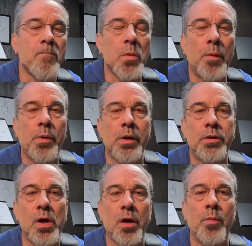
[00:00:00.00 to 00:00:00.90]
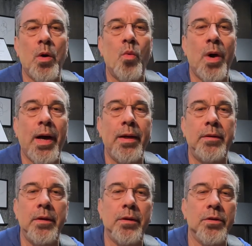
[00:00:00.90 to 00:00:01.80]
I'm going to talk about why I
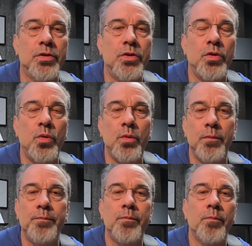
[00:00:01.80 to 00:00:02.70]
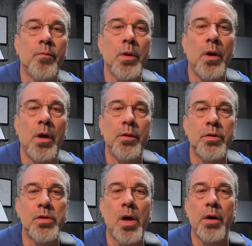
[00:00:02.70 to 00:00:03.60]
dig this tune. The
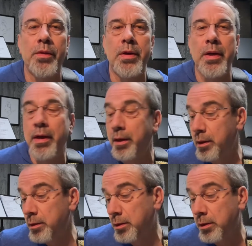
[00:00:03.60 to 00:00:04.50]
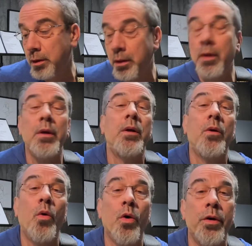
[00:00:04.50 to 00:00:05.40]
song of the day is
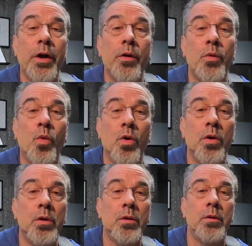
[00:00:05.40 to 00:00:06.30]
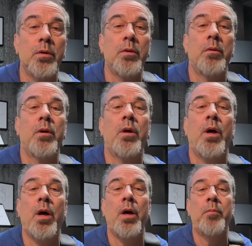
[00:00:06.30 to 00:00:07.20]
Ordinary World
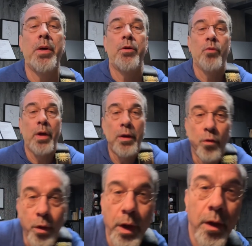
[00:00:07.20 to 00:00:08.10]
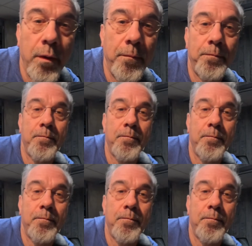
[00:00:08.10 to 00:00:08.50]
by Duran Duran,